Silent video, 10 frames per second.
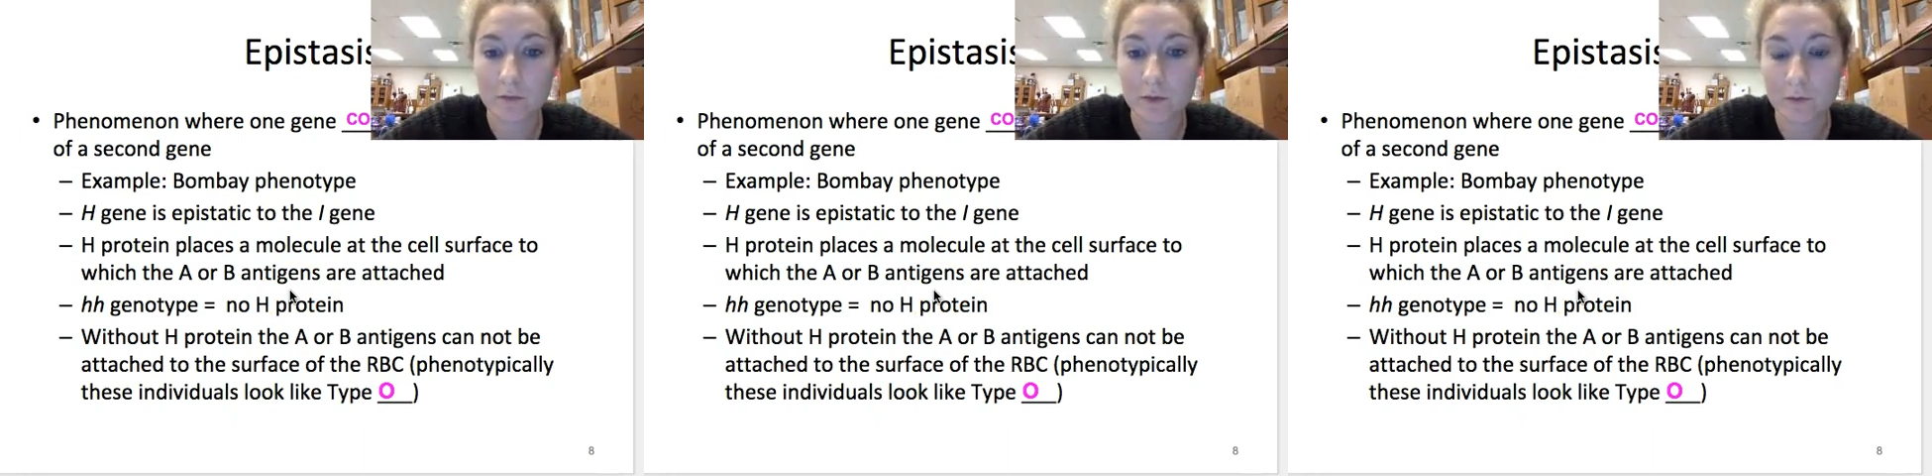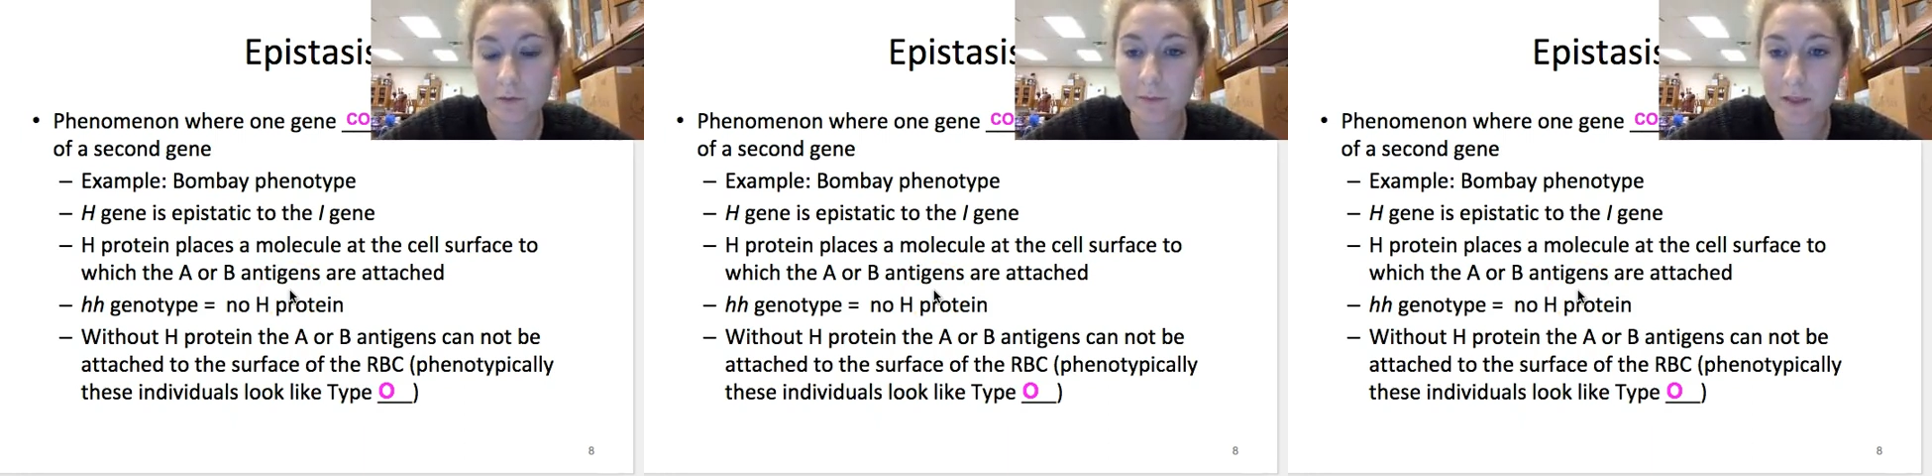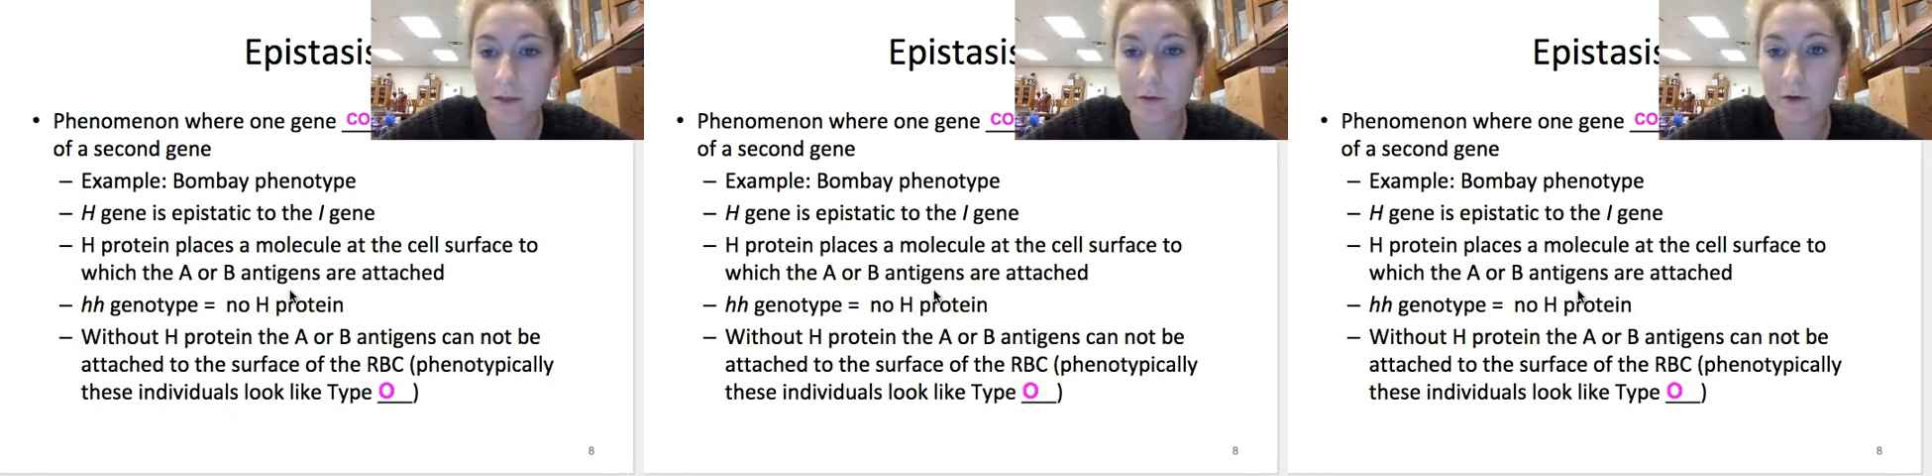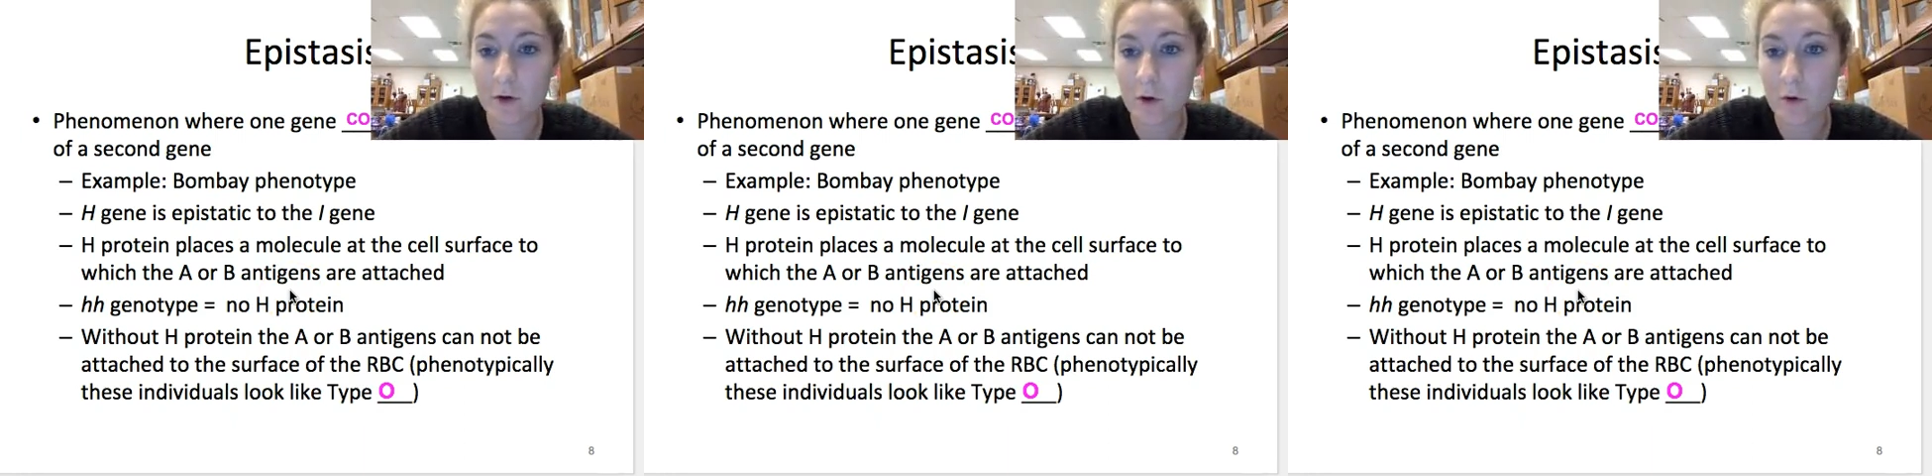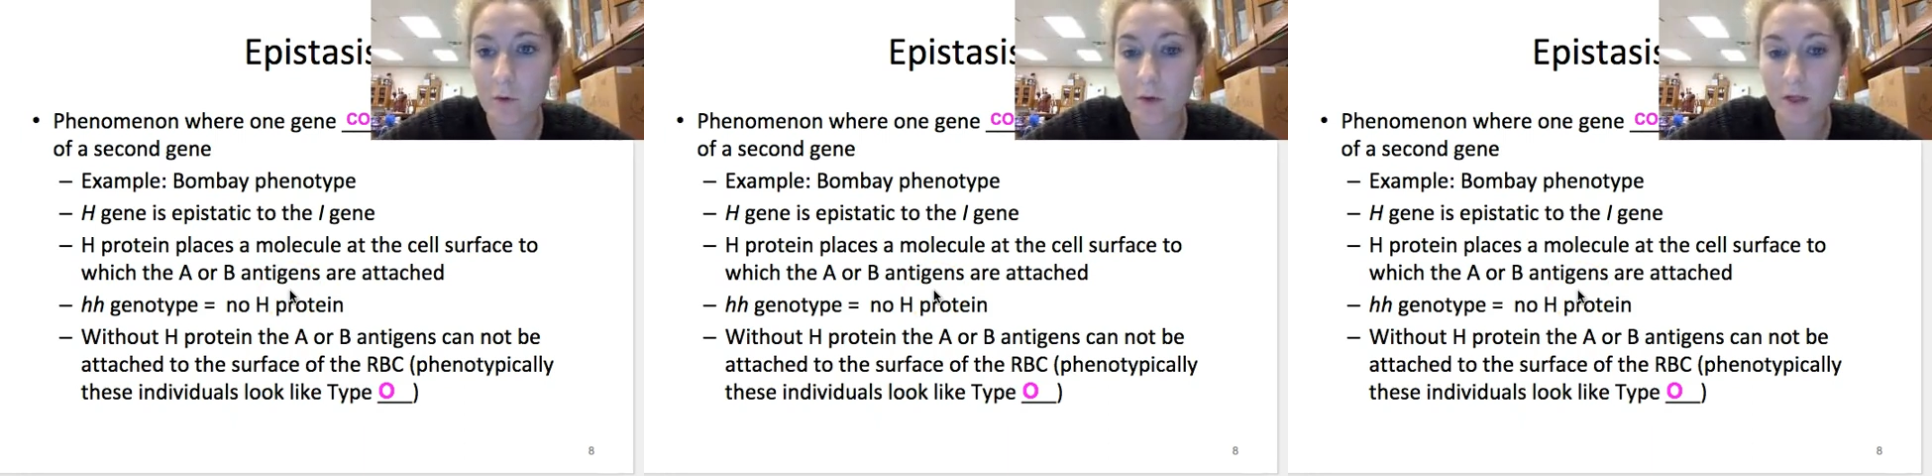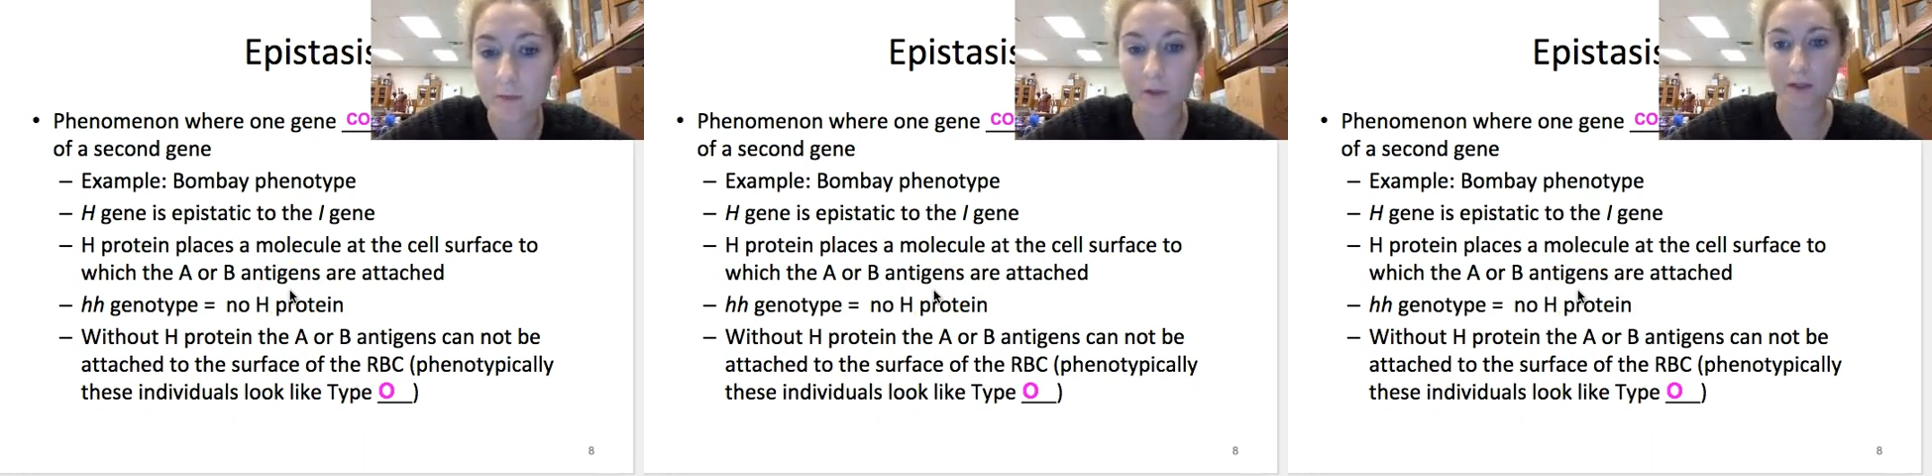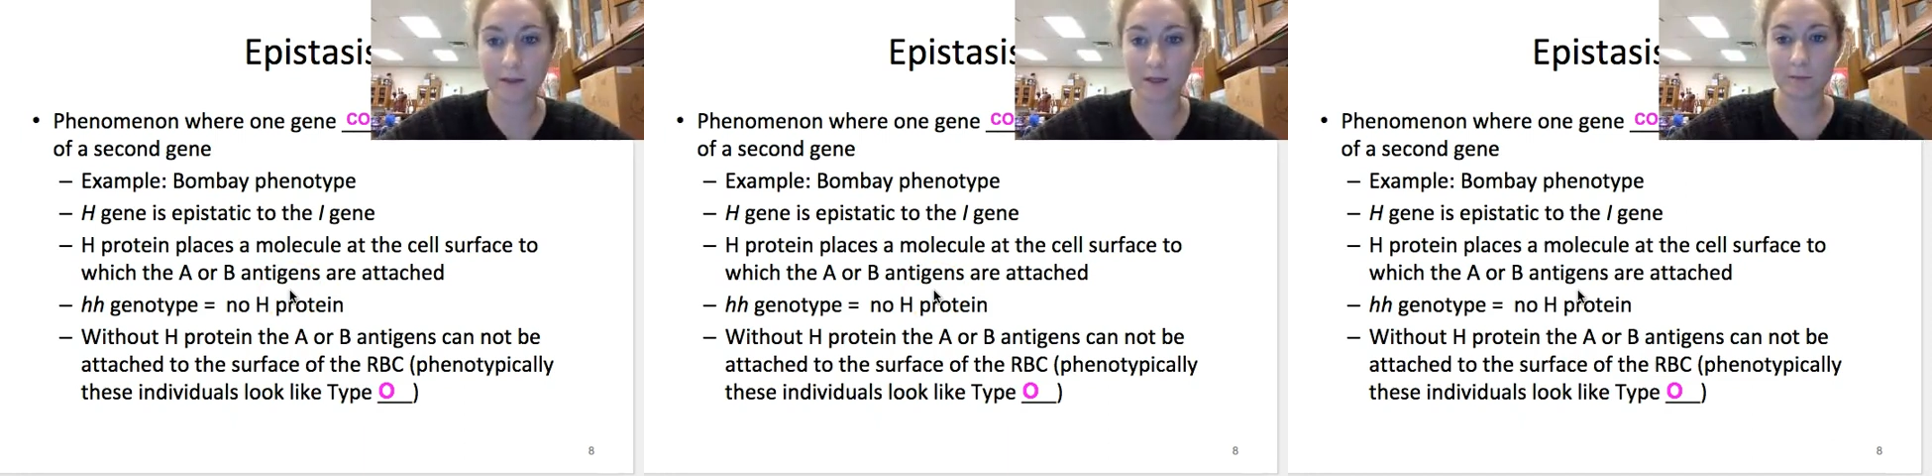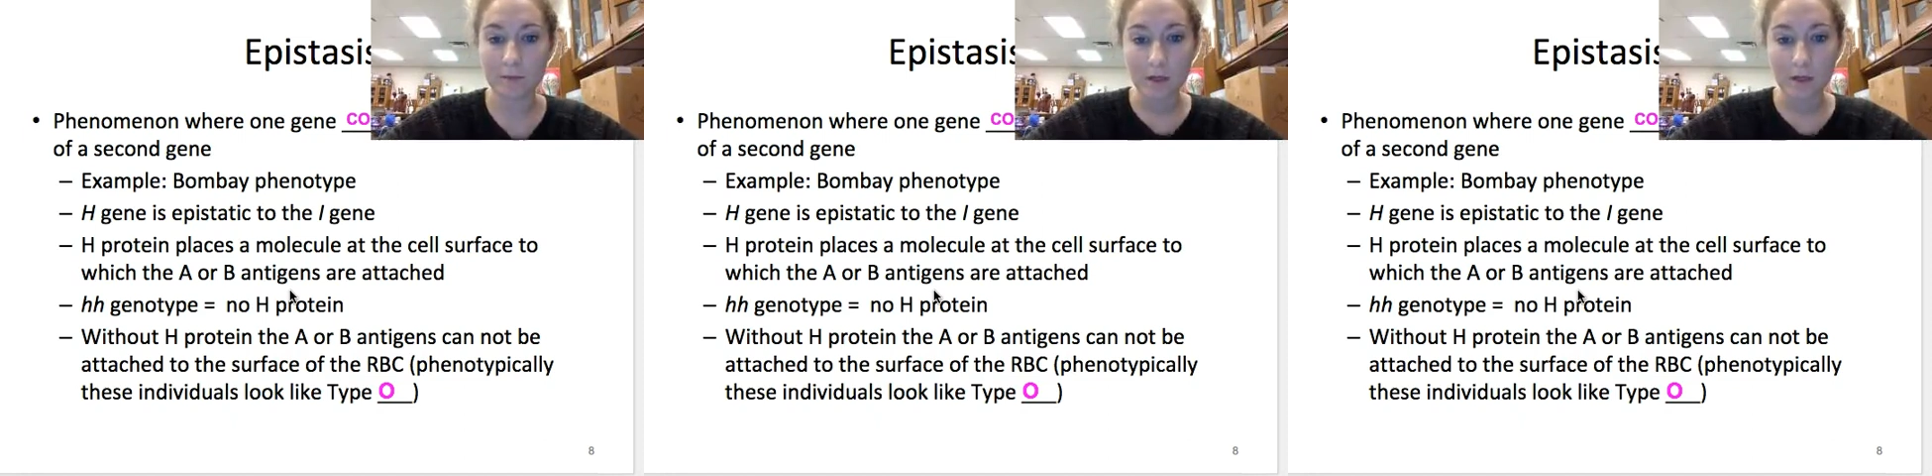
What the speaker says: which would be your O blood type.